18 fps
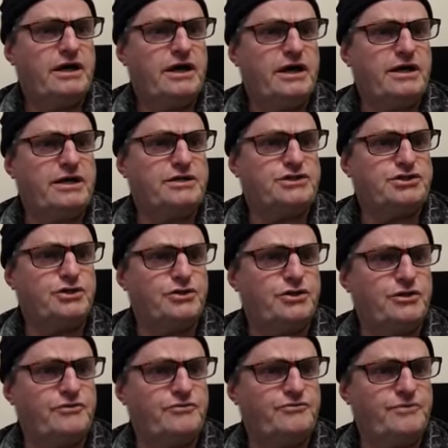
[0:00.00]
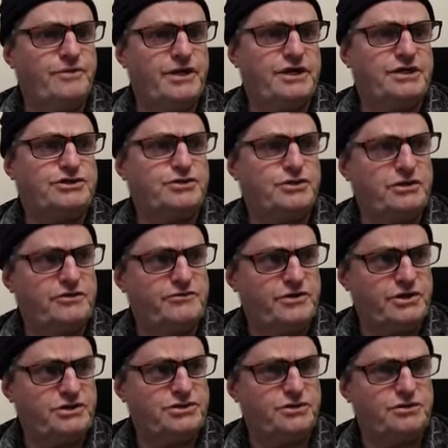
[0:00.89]
He should have, he should have,
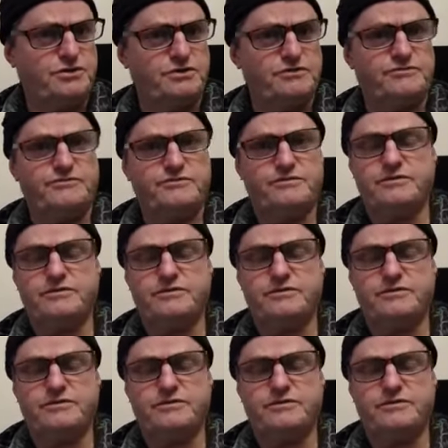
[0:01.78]
he should have.